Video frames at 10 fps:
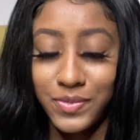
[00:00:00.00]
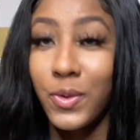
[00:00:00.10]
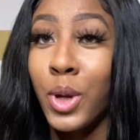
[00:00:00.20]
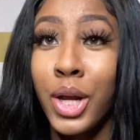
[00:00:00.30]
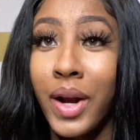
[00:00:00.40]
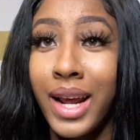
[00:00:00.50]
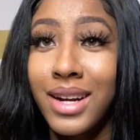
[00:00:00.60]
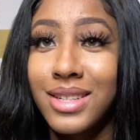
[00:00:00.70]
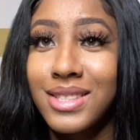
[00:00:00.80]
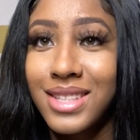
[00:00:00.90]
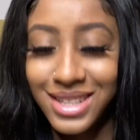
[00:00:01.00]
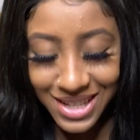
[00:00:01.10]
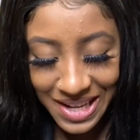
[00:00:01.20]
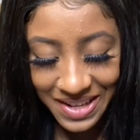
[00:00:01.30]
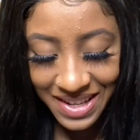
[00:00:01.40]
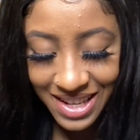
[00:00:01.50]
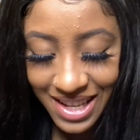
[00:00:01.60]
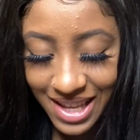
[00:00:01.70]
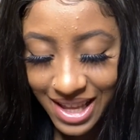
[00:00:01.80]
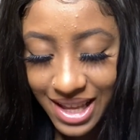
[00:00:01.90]
on your ears.
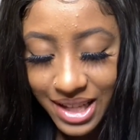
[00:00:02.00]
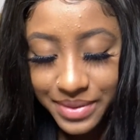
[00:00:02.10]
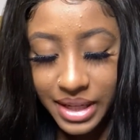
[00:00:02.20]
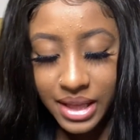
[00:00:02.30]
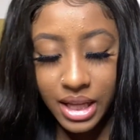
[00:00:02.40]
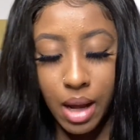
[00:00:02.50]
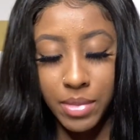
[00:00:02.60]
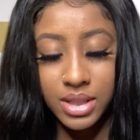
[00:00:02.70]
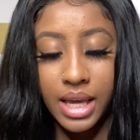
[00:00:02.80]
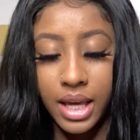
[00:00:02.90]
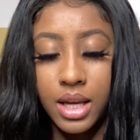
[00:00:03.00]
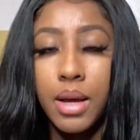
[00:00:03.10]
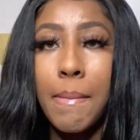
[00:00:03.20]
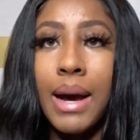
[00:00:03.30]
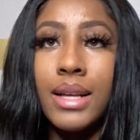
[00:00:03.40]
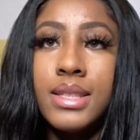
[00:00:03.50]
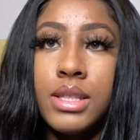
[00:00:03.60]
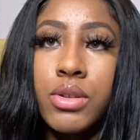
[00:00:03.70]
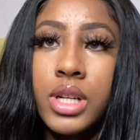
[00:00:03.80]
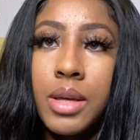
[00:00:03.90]
And then I'm gonna take my
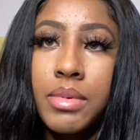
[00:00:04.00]
Silky